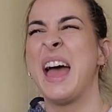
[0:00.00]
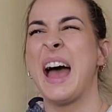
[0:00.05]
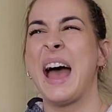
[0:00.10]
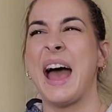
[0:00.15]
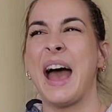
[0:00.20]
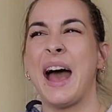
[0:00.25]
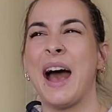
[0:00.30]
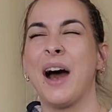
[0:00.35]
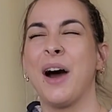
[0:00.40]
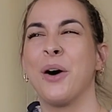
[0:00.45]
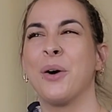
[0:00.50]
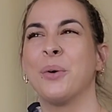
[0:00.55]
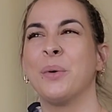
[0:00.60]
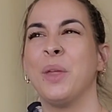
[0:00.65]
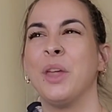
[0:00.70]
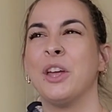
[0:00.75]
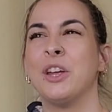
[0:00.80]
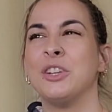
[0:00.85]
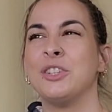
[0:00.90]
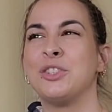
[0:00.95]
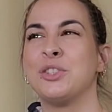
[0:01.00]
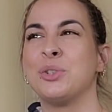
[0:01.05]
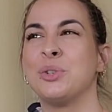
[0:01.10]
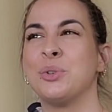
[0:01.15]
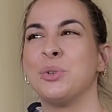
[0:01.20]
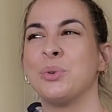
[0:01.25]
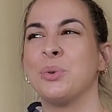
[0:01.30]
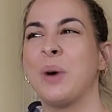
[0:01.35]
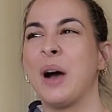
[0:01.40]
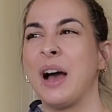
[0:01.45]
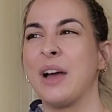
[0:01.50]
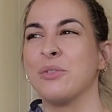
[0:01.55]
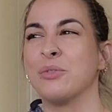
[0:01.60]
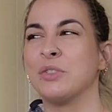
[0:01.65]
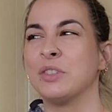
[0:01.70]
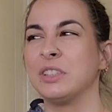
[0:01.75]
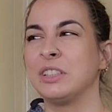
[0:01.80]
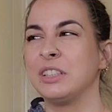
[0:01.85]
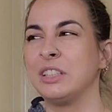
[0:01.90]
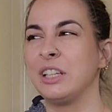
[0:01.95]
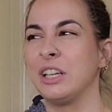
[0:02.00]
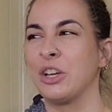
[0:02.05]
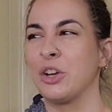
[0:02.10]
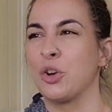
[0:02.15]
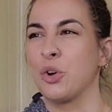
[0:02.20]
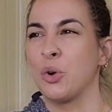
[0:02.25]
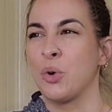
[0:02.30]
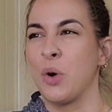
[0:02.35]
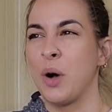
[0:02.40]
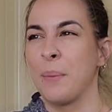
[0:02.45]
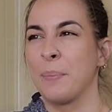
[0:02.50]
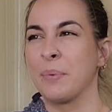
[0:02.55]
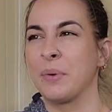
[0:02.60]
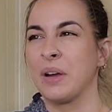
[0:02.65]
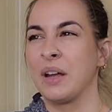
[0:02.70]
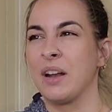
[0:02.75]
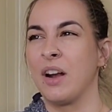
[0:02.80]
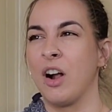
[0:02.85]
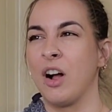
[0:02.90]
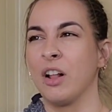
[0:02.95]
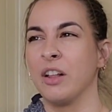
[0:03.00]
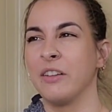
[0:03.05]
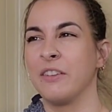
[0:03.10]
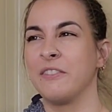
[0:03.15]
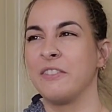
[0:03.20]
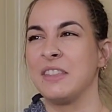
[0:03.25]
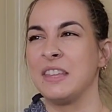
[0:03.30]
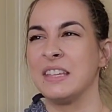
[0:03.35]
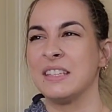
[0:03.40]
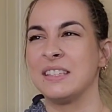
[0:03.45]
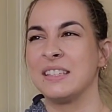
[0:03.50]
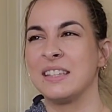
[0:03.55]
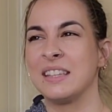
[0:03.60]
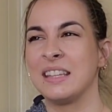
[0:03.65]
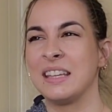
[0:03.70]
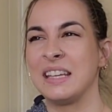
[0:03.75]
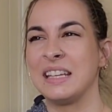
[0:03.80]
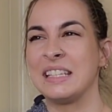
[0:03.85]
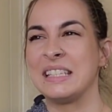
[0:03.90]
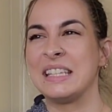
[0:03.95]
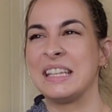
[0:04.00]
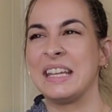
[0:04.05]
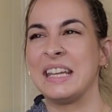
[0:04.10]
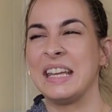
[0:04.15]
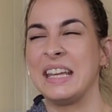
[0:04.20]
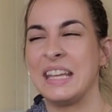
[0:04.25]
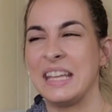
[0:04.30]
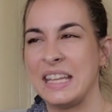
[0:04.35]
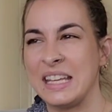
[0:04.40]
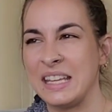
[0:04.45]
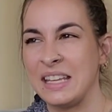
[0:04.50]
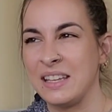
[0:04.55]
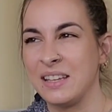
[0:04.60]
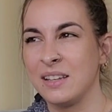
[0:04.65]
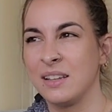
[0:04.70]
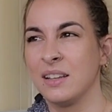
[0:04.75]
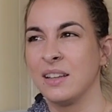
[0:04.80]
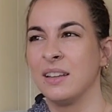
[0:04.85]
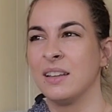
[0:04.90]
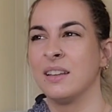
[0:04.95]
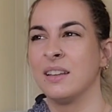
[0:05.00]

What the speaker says: how do I really incorporate all of these things in